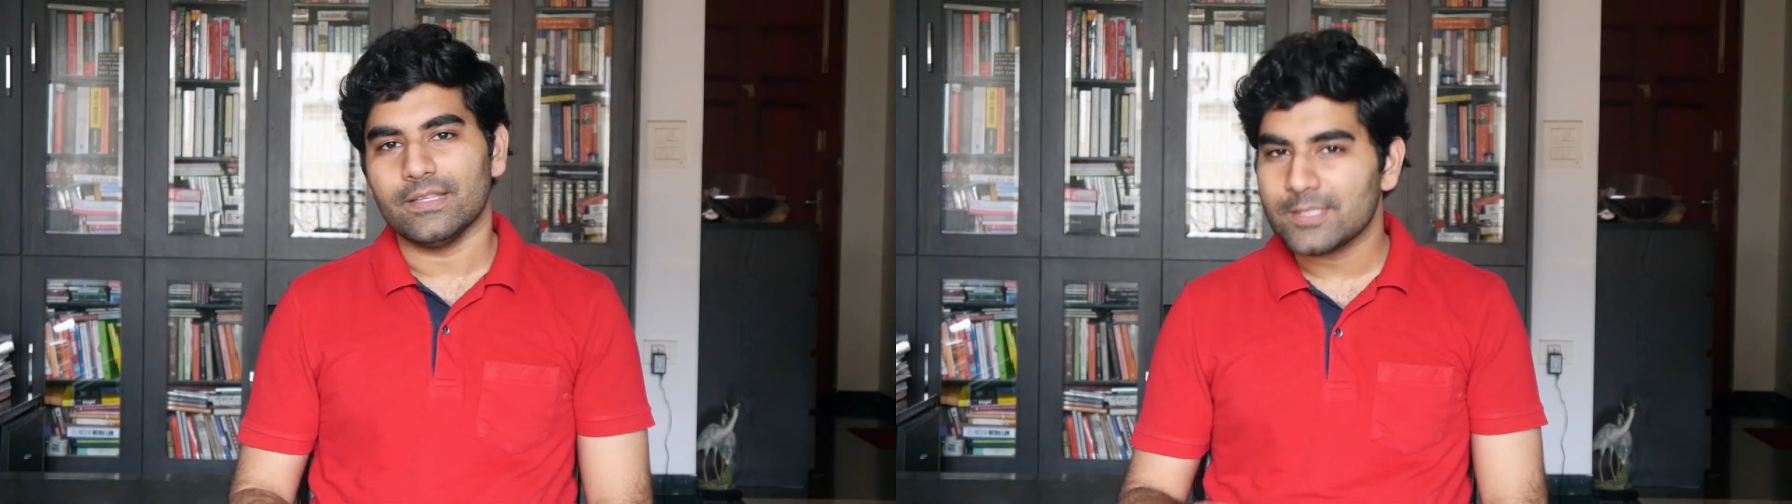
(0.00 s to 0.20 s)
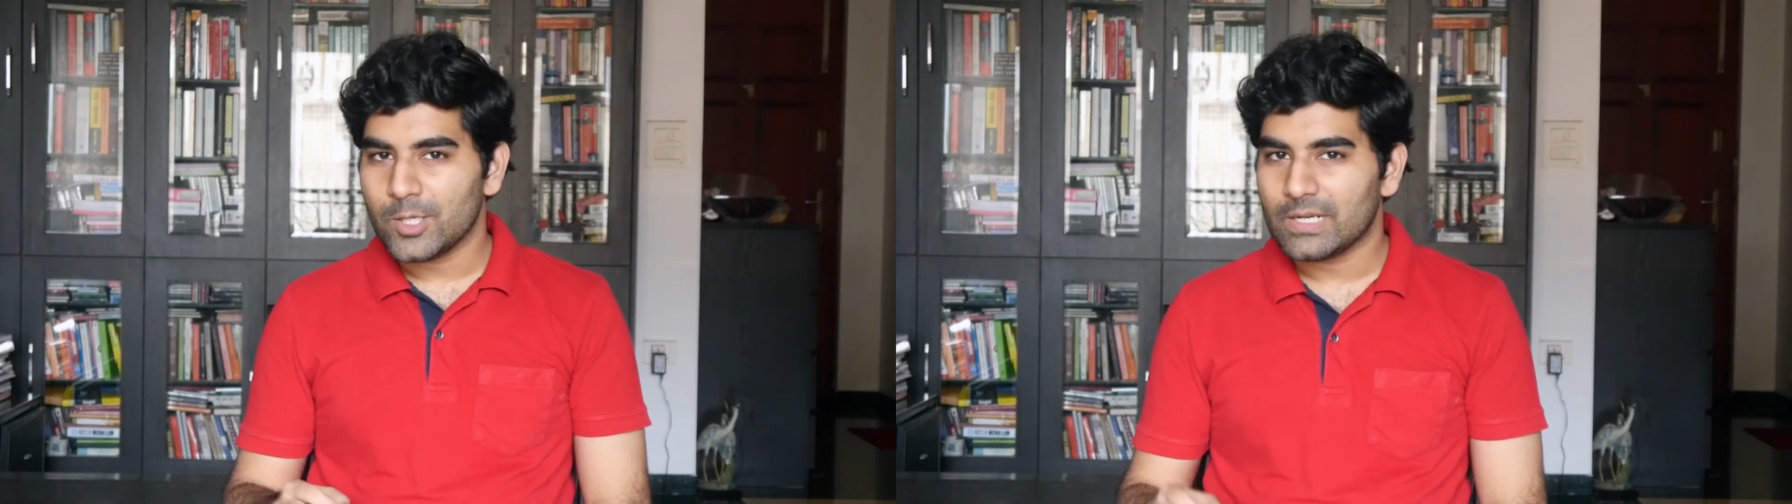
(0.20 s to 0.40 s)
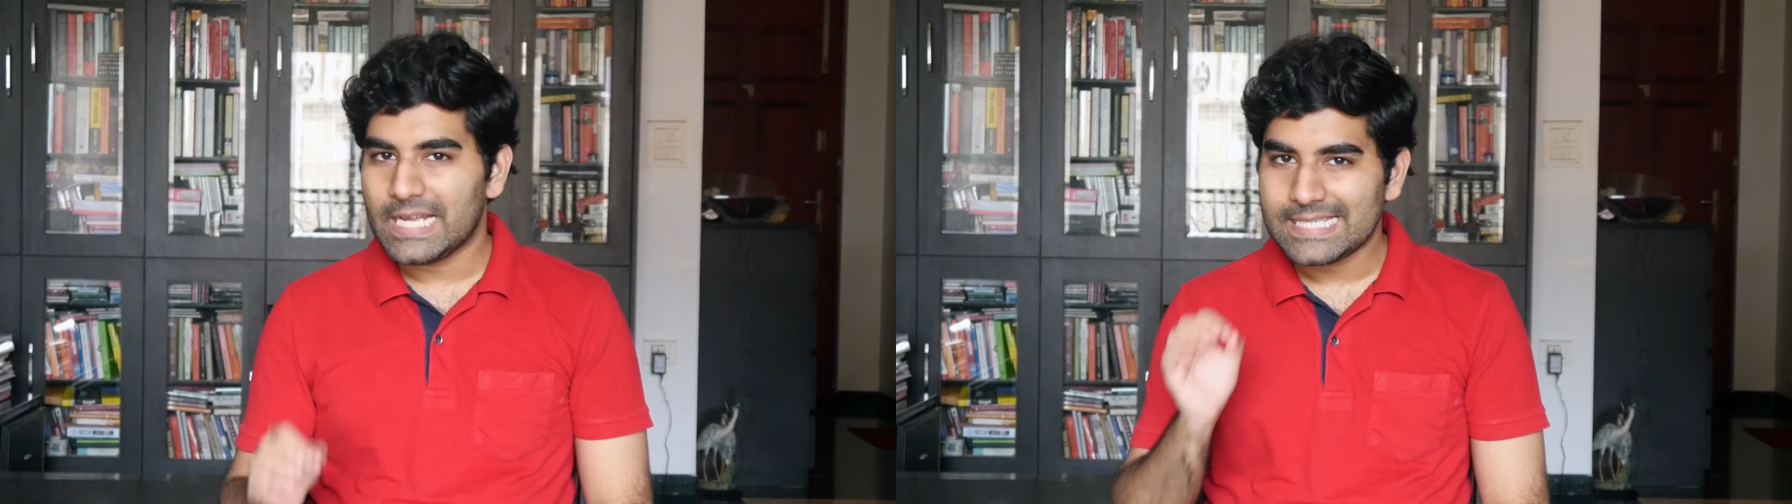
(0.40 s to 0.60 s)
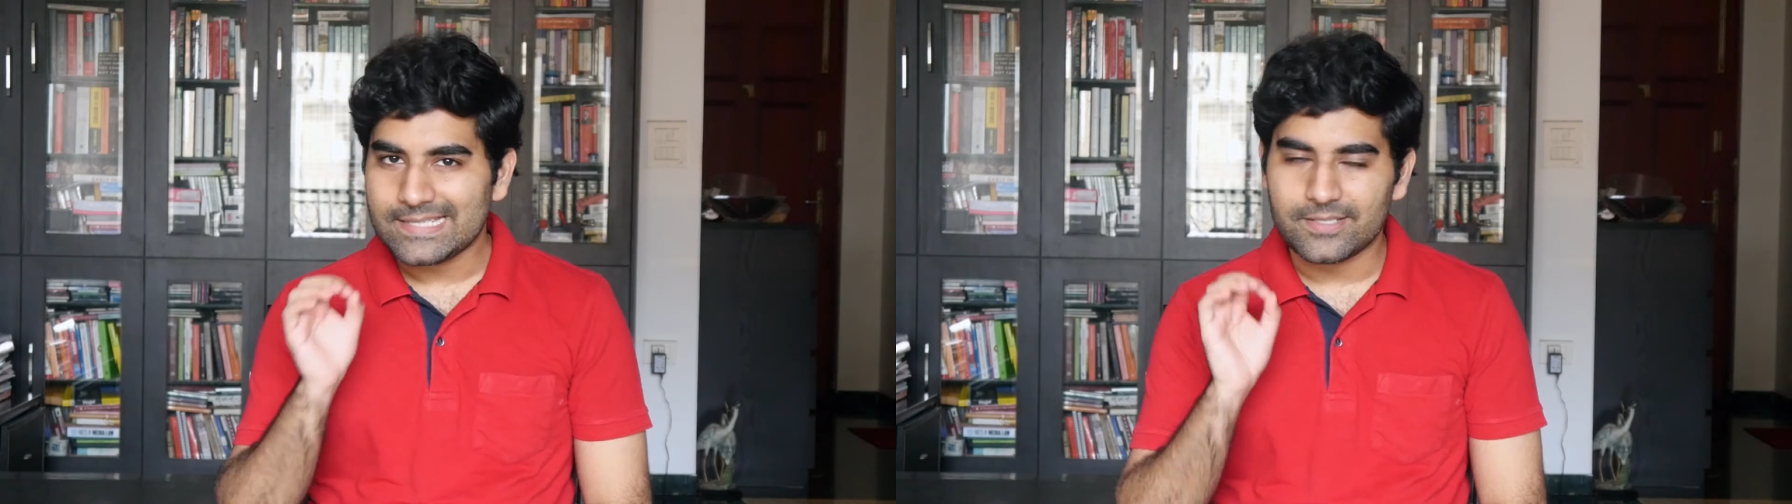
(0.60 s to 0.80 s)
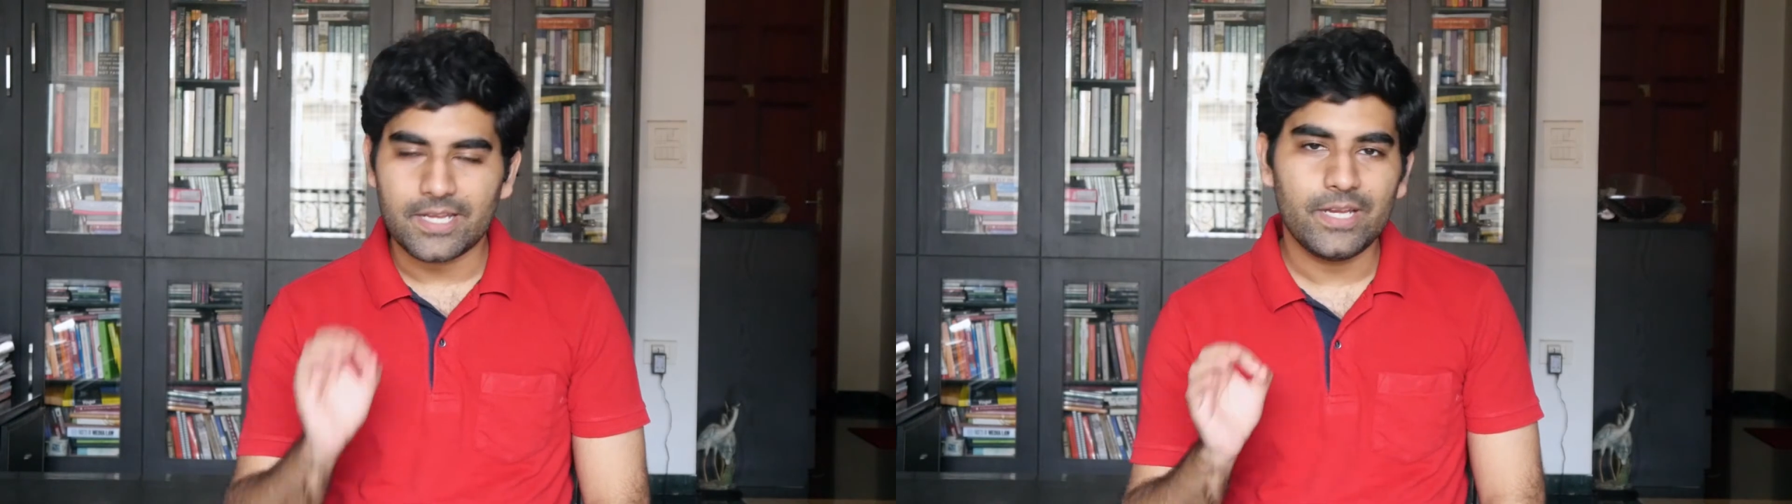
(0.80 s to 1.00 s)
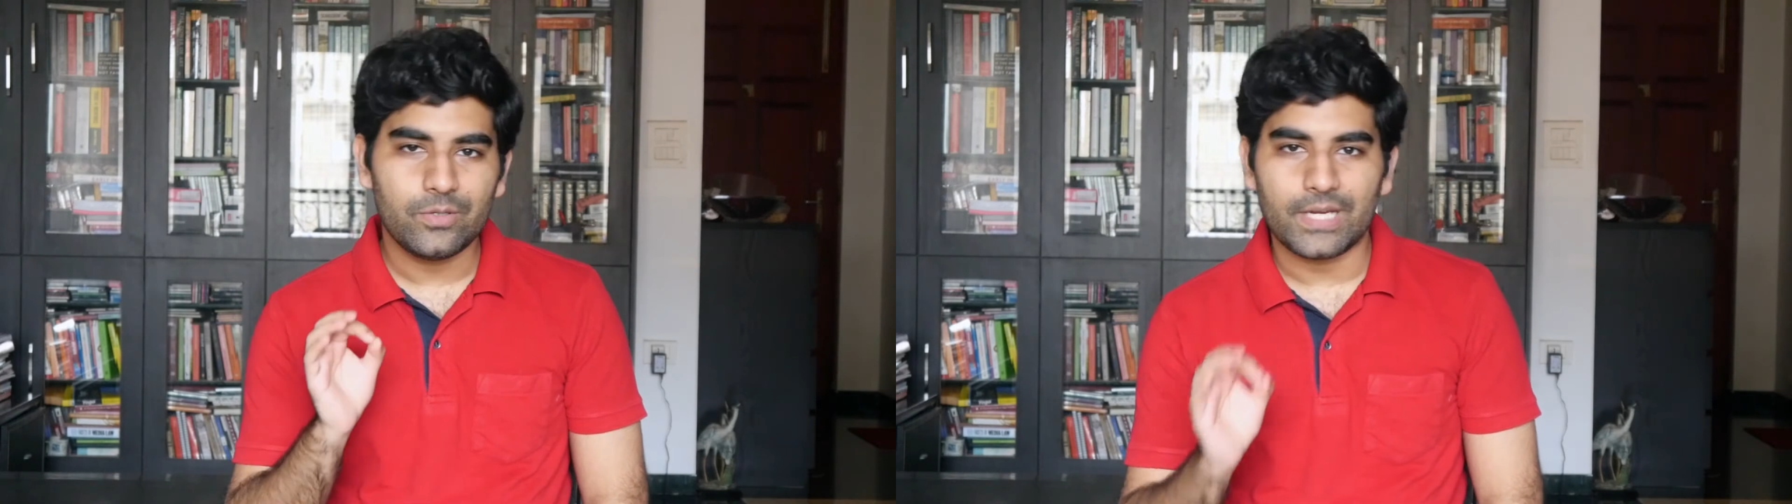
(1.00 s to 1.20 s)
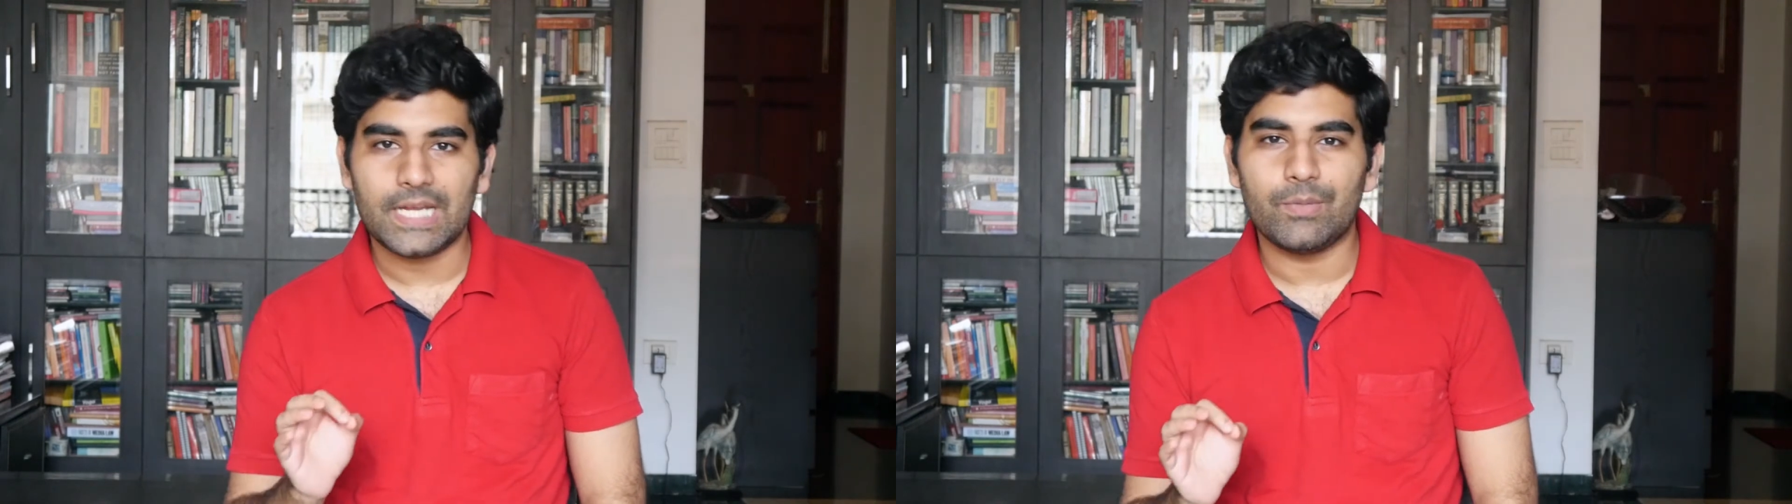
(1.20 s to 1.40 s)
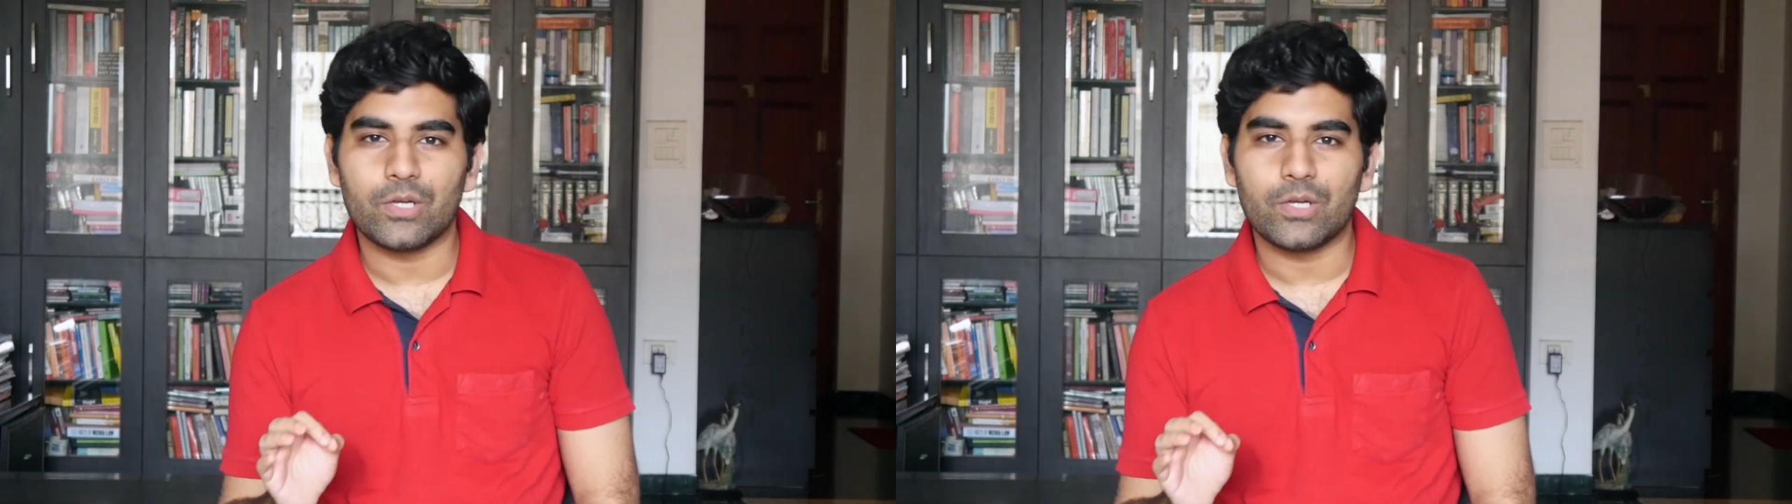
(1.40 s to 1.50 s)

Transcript: This logline is tricky to write